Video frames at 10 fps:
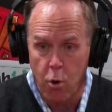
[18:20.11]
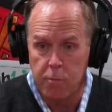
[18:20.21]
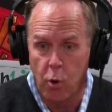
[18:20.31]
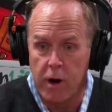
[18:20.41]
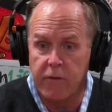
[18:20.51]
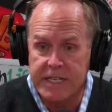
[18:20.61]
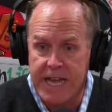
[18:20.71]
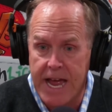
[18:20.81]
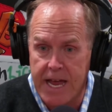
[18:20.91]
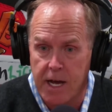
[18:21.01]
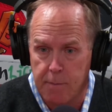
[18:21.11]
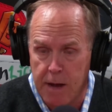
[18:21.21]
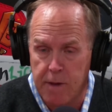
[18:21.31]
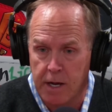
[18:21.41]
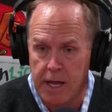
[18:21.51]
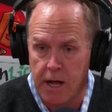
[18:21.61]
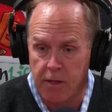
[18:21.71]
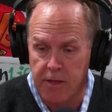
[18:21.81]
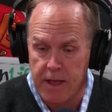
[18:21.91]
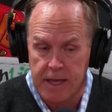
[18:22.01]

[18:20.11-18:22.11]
and more every day about mental health,